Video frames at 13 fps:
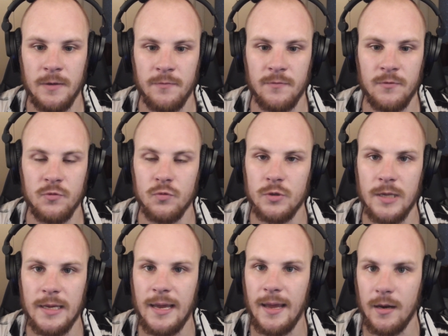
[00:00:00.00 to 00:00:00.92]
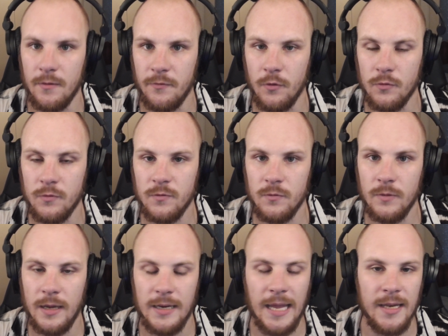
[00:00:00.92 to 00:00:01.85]
with tools like LFO
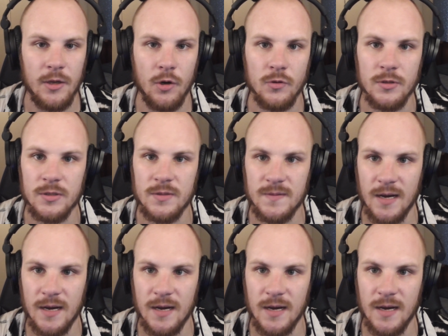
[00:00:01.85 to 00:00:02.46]
tool and any other